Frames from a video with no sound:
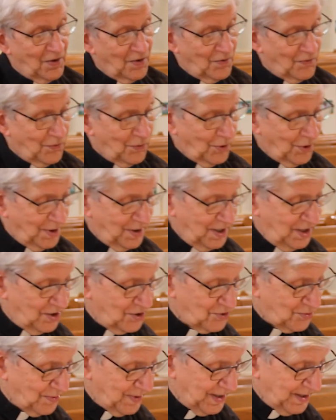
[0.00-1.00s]
for
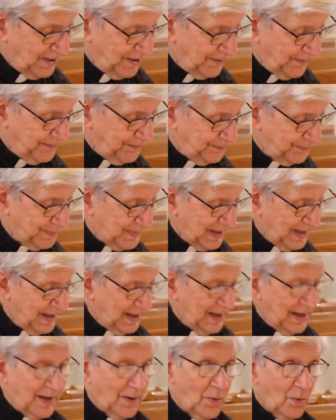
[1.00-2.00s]
Israel.
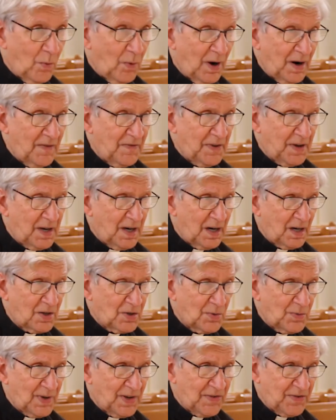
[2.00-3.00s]
One of the
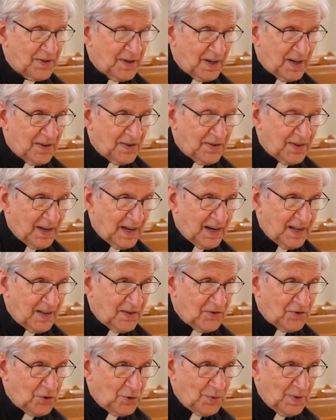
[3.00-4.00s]
characteristics that
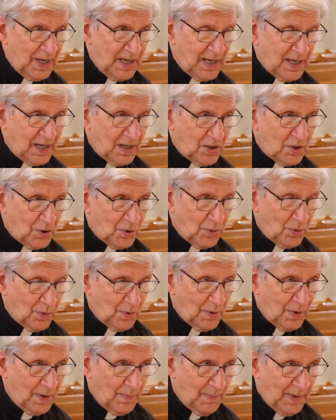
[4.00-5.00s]
is unique to
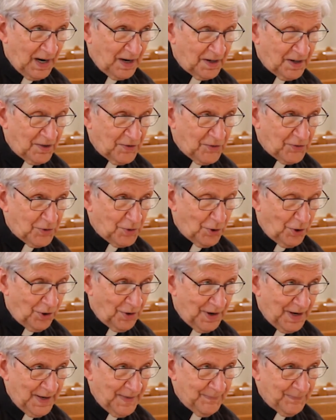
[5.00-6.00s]
the Markan
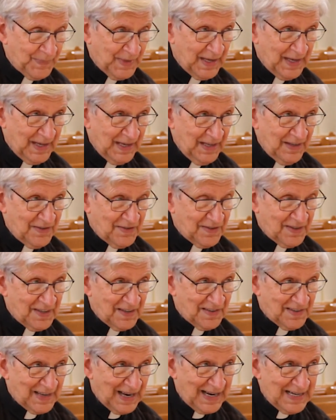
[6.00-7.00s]
story is
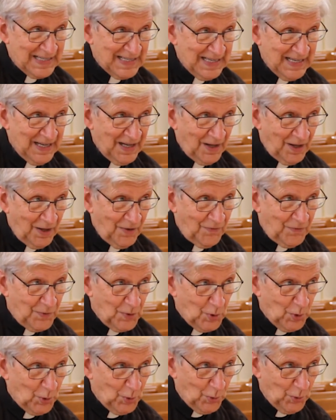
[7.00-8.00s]
this idea of
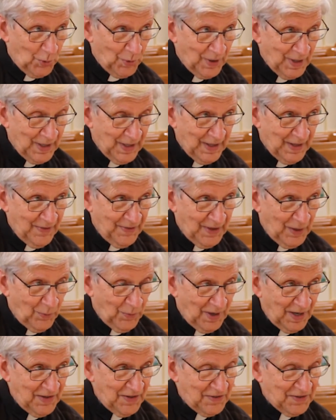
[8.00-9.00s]
new, that
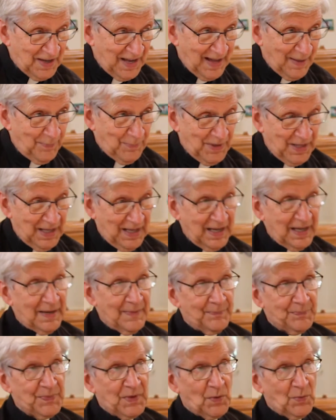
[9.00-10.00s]
what is happening
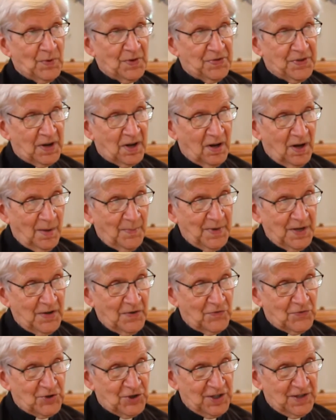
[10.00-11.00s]
with the coming
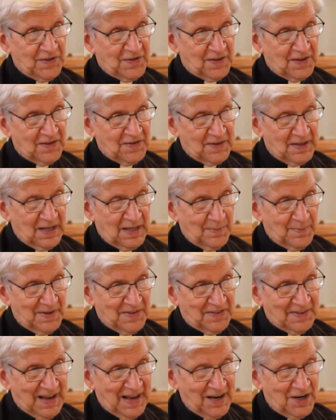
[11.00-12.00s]
of Jesus and the
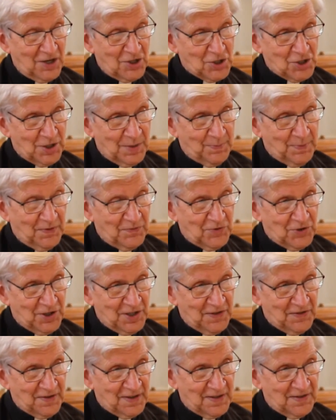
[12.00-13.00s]
messiahship of
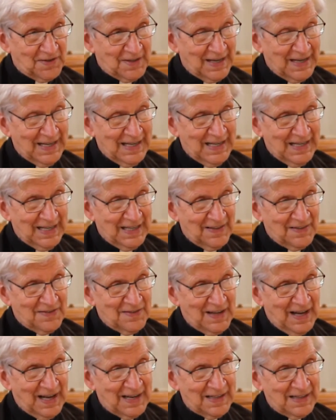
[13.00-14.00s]
Jesus is
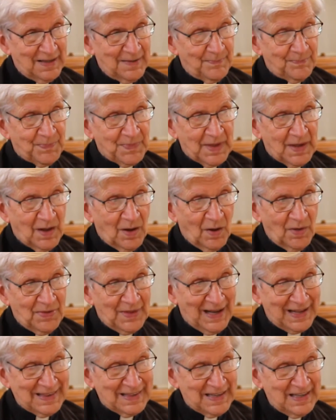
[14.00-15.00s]
not
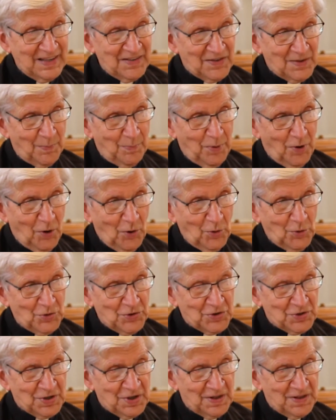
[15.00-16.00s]
that he's
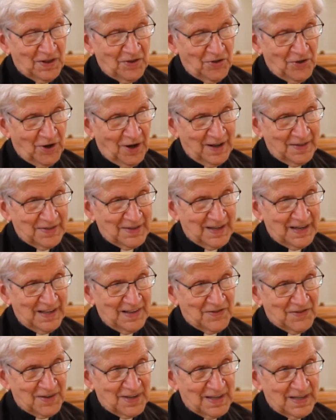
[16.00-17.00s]
opposed to the thought that
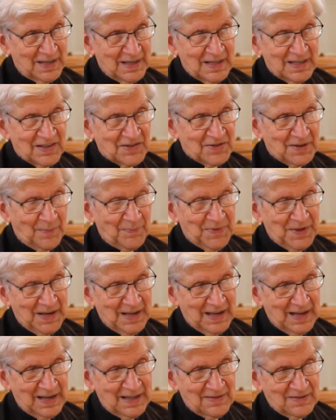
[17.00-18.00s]
it's something
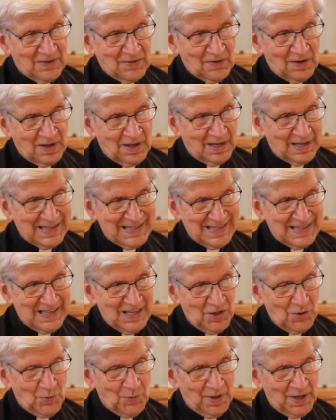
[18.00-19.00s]
that's
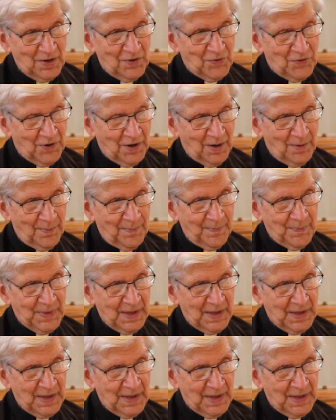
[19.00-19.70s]
continuing from